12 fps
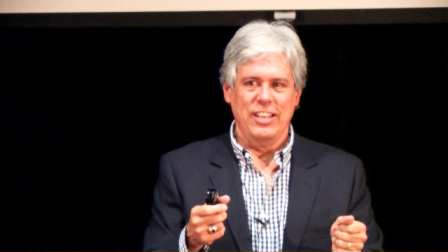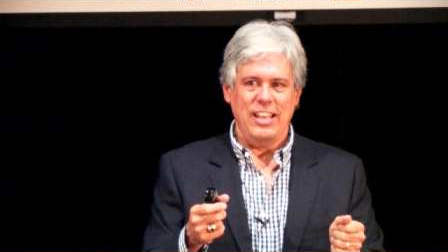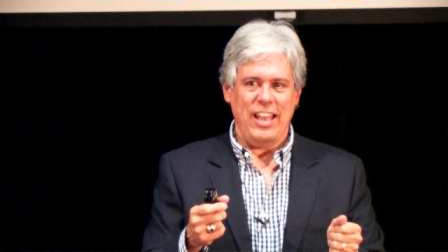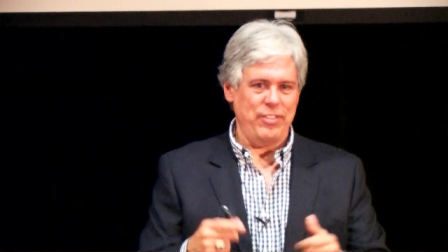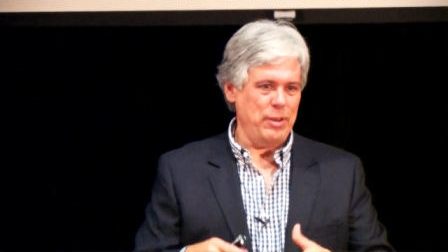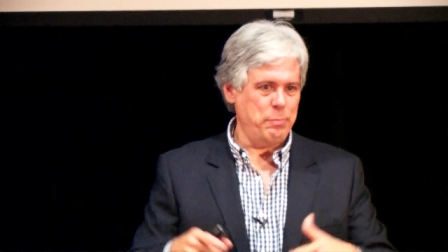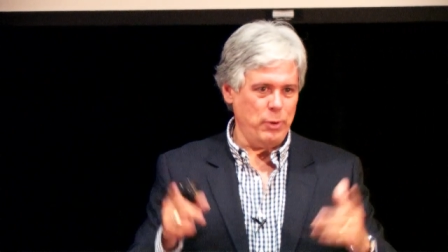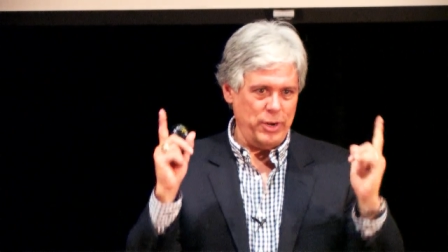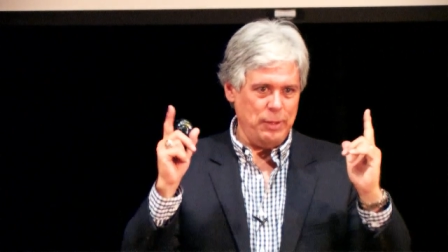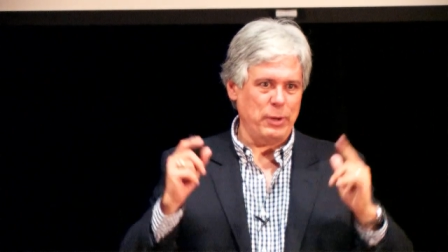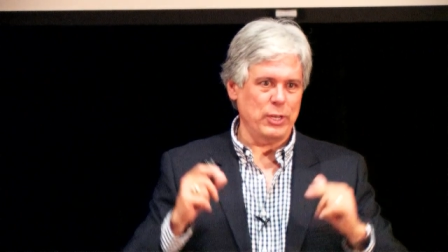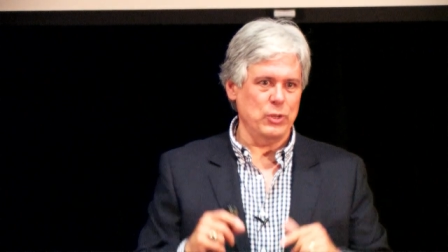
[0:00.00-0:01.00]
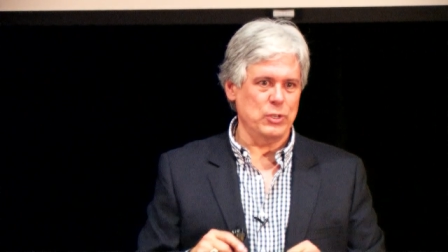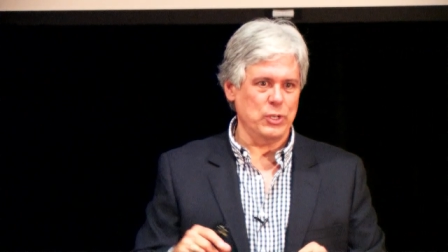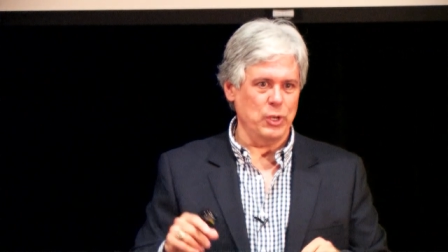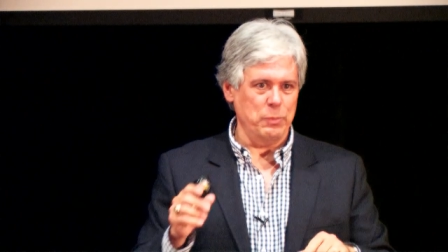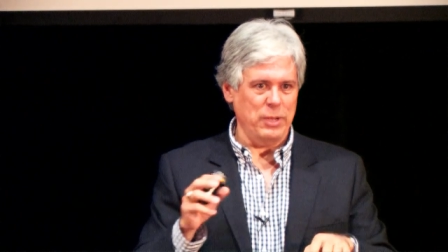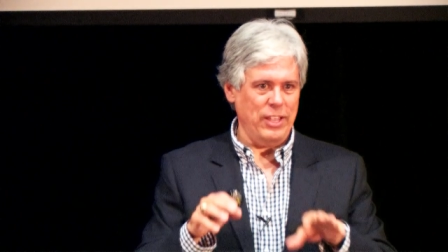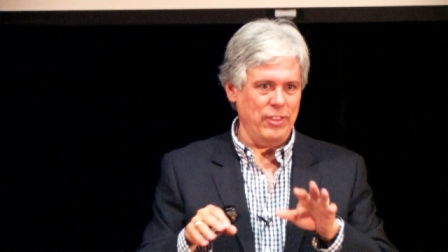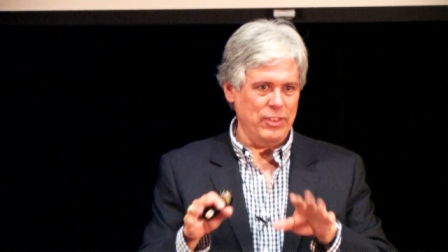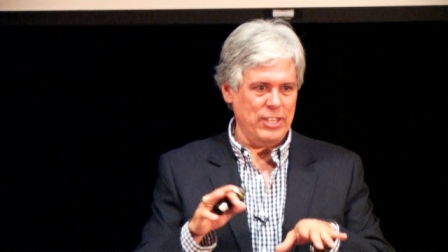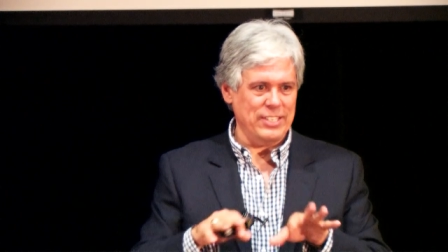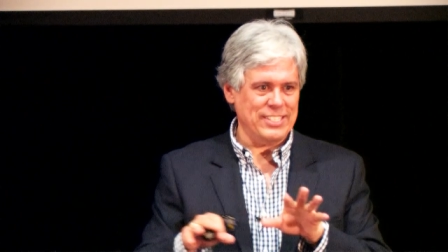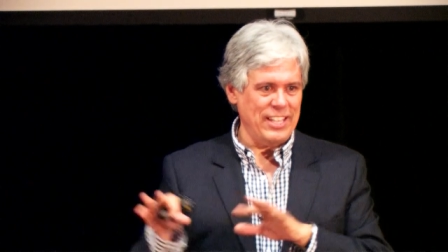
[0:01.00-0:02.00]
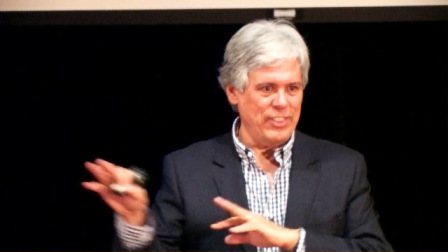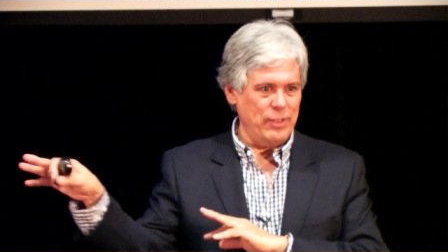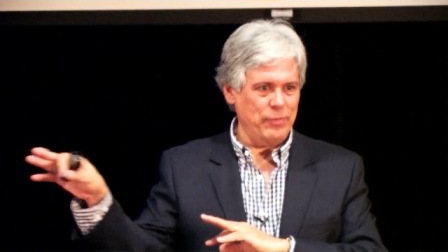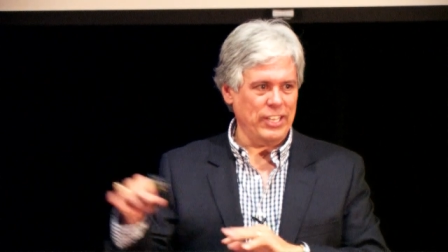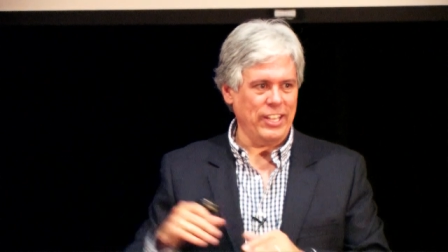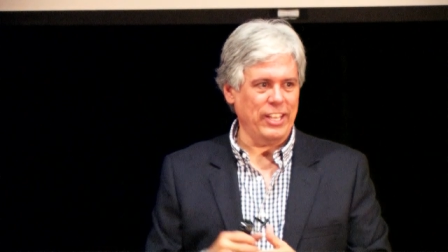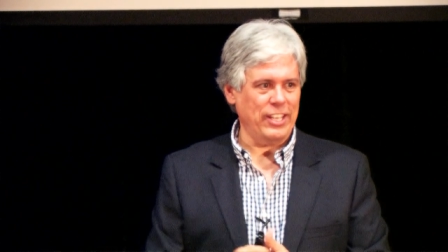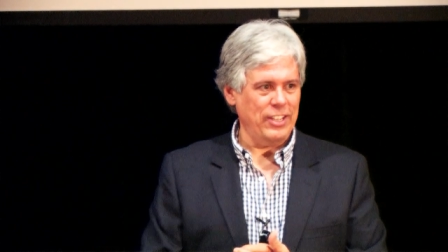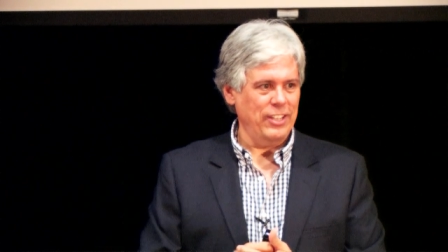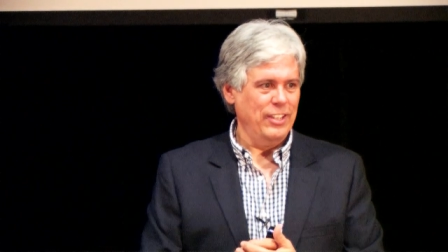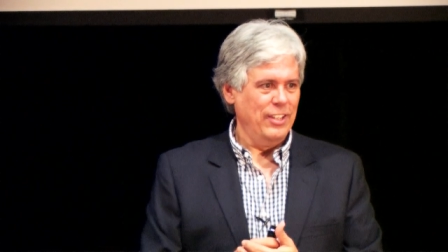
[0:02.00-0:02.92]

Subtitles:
and then put it up on YouTube and then send them the link.